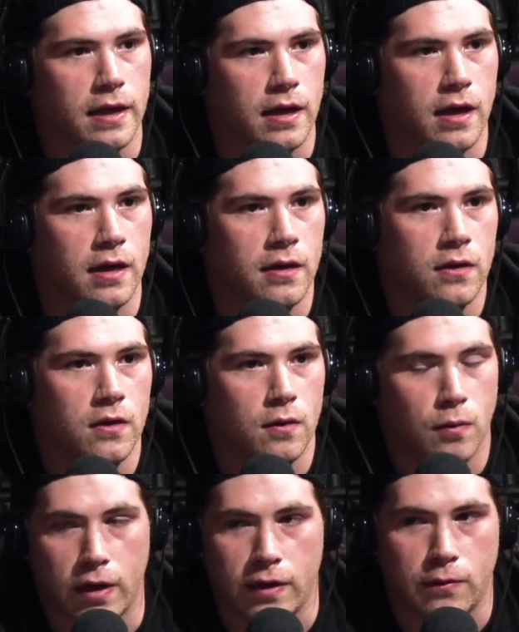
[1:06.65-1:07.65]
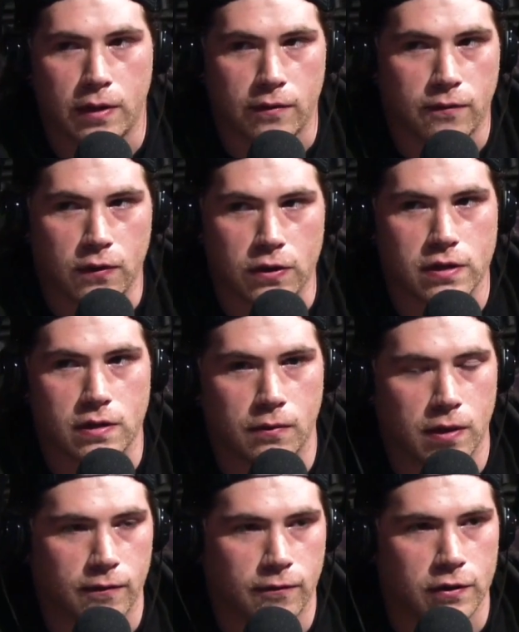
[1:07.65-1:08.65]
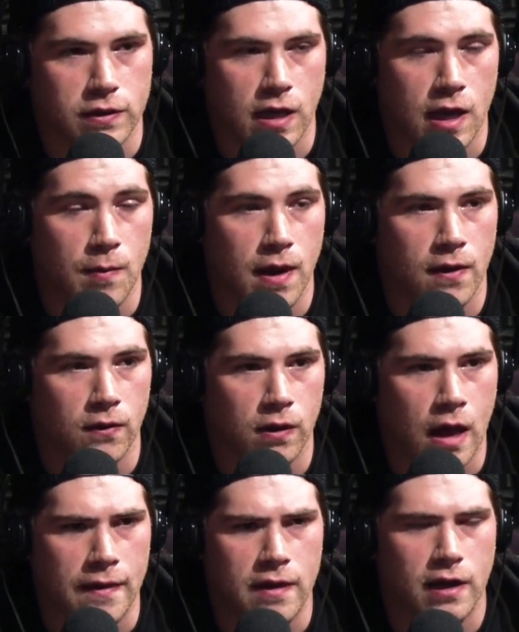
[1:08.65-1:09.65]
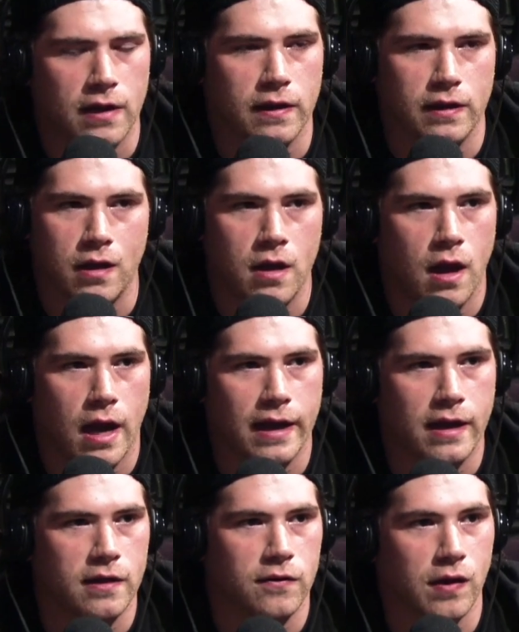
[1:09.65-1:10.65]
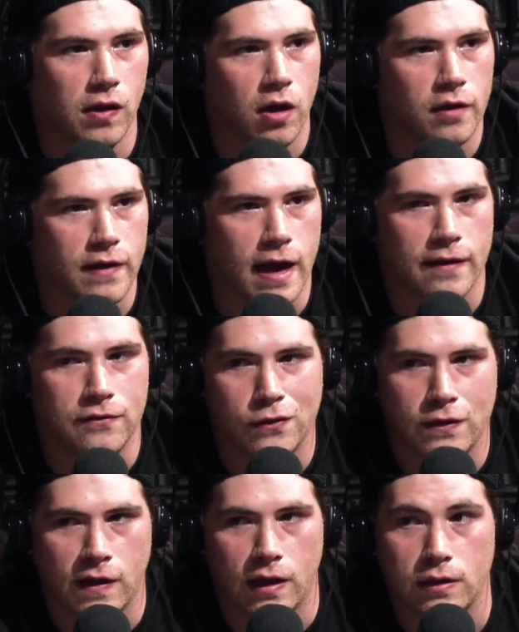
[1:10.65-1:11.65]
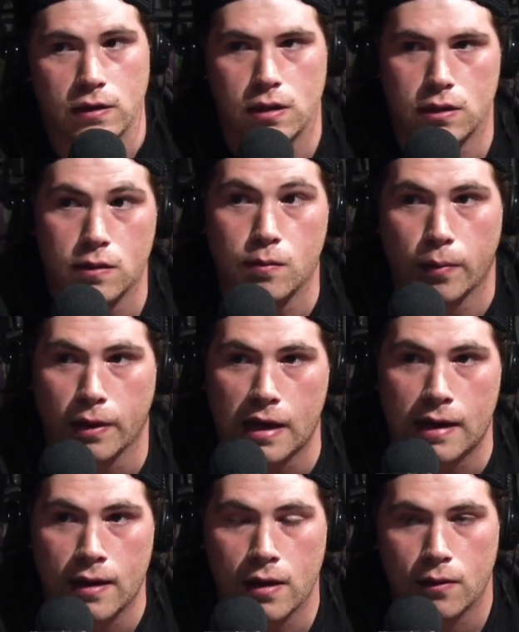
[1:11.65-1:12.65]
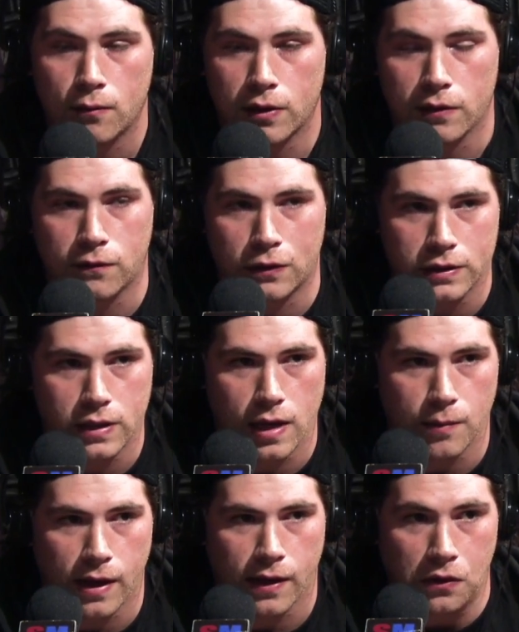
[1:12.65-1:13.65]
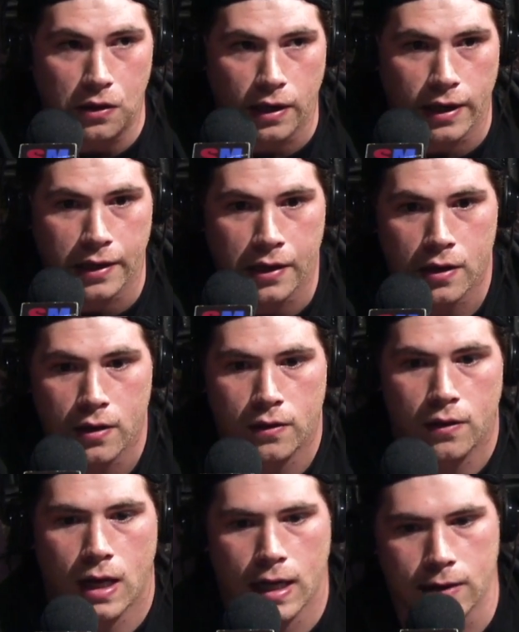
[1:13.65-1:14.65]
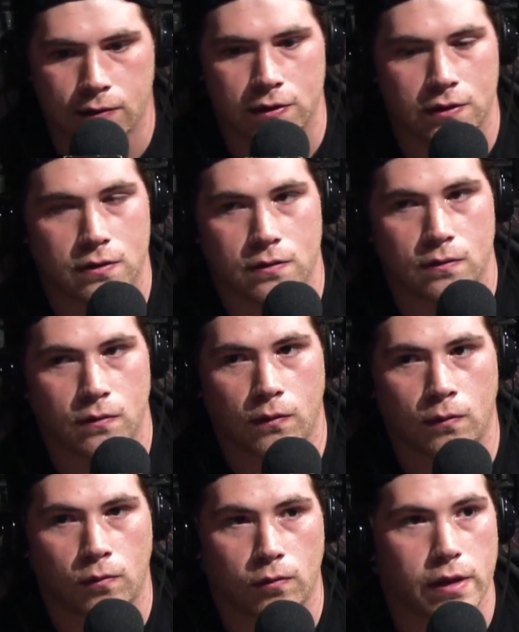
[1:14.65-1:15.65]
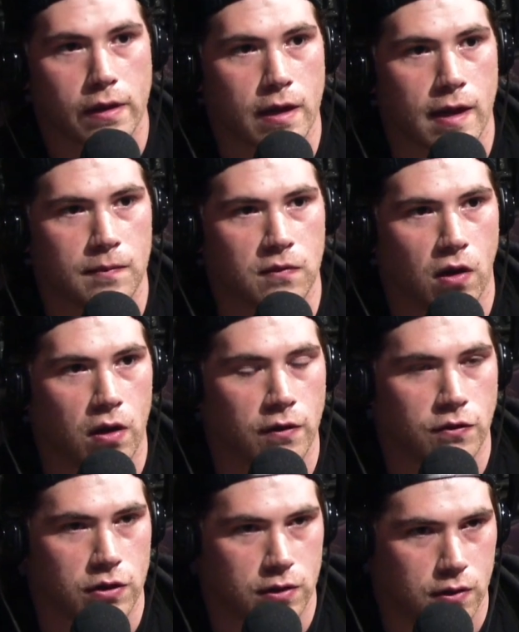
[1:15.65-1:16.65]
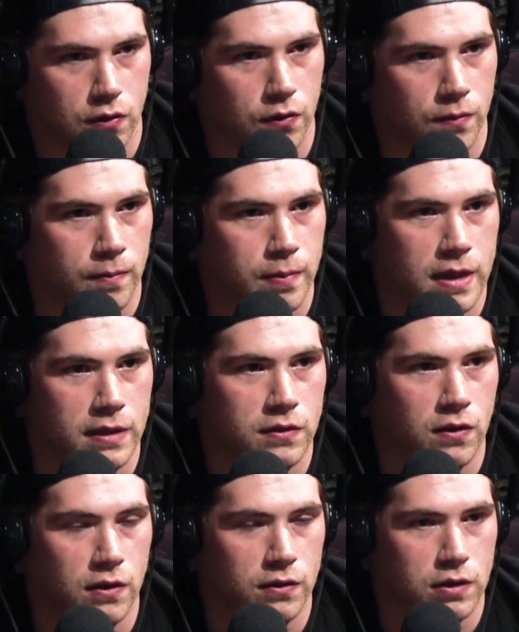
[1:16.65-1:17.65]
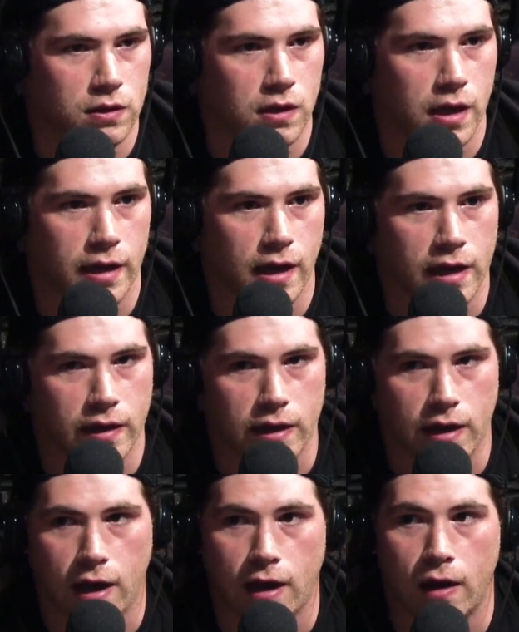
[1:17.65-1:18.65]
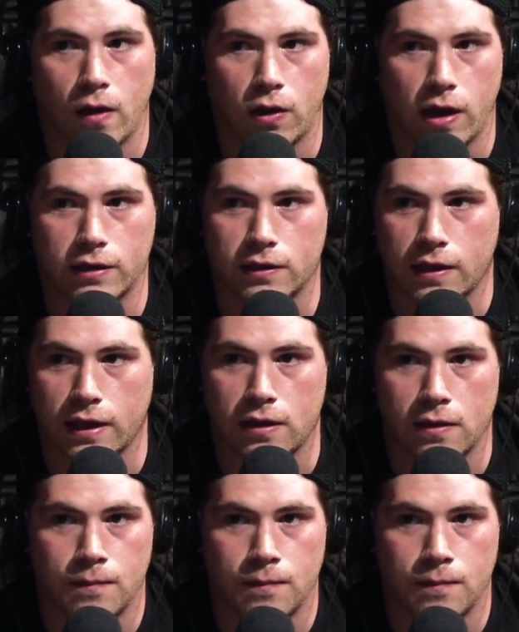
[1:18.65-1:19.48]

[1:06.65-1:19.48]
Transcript: uh, oh, okay, okay, when it okay. when it first when it first came out, I think I like I kind of fell off after the second season. But when it first came out, like I was really hyped on it, just based on just like I like how kind of like